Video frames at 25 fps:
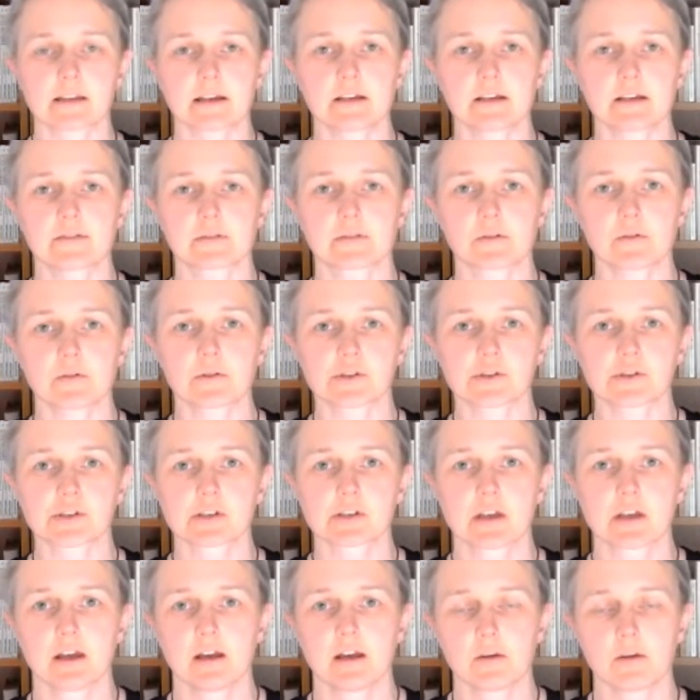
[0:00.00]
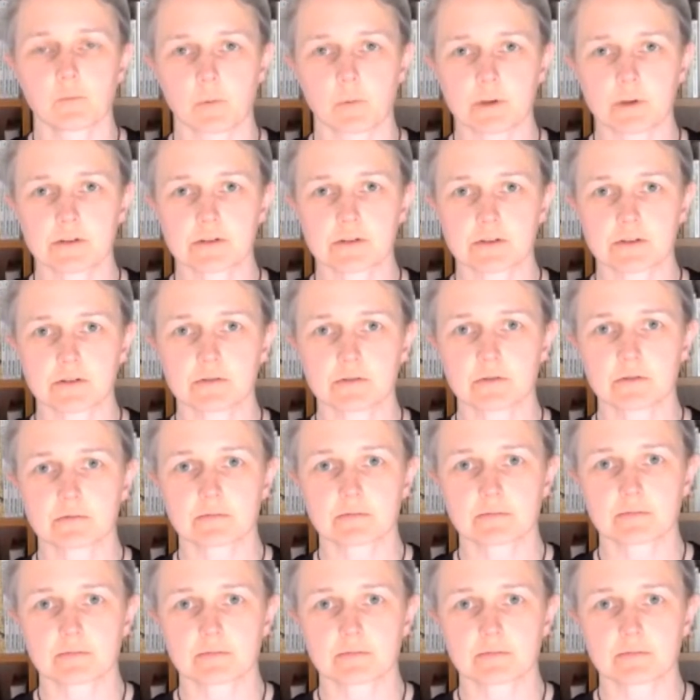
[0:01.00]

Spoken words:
of course, want to